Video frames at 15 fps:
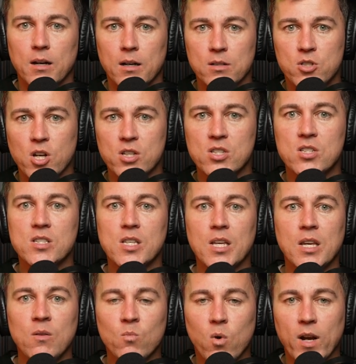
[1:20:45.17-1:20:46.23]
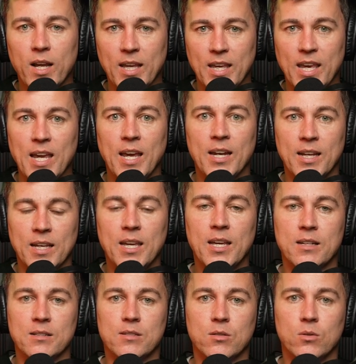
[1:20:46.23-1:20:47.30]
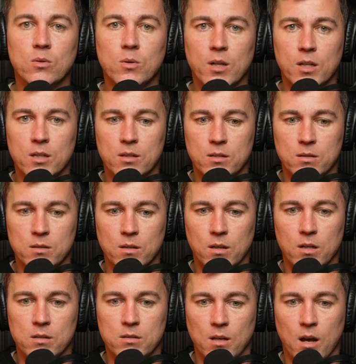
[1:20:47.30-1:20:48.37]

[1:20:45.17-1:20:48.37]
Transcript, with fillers: just seeing what it can and can't do is is